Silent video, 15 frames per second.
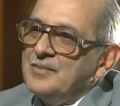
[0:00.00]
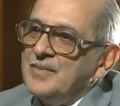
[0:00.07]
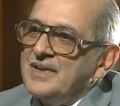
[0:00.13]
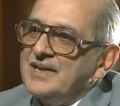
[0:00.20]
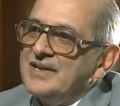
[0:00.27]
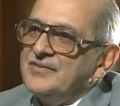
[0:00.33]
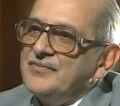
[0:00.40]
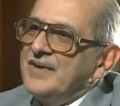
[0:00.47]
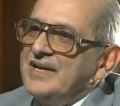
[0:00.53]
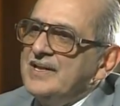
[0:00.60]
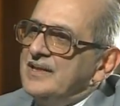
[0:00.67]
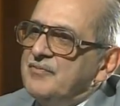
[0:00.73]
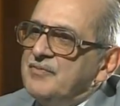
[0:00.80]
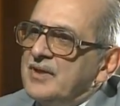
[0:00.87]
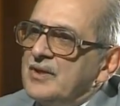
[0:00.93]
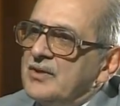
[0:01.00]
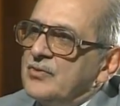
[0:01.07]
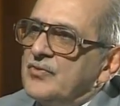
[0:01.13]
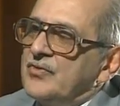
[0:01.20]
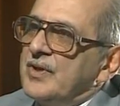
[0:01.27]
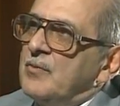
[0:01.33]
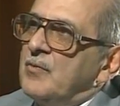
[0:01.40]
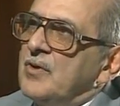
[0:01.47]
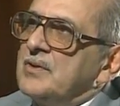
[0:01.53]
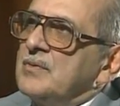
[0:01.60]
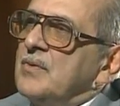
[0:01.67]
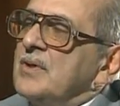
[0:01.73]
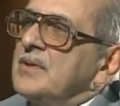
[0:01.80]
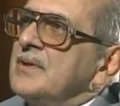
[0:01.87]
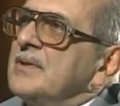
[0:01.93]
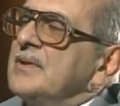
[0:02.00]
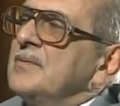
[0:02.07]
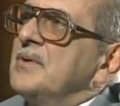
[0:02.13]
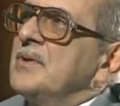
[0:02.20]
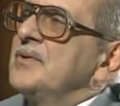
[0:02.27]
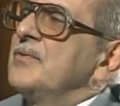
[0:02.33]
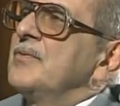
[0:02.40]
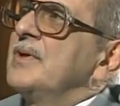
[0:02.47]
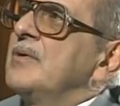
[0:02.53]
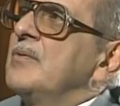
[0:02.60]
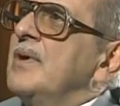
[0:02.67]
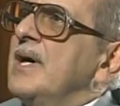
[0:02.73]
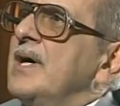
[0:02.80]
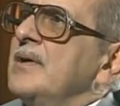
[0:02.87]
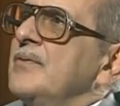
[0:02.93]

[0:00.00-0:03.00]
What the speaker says: But it's very difficult to say what you require.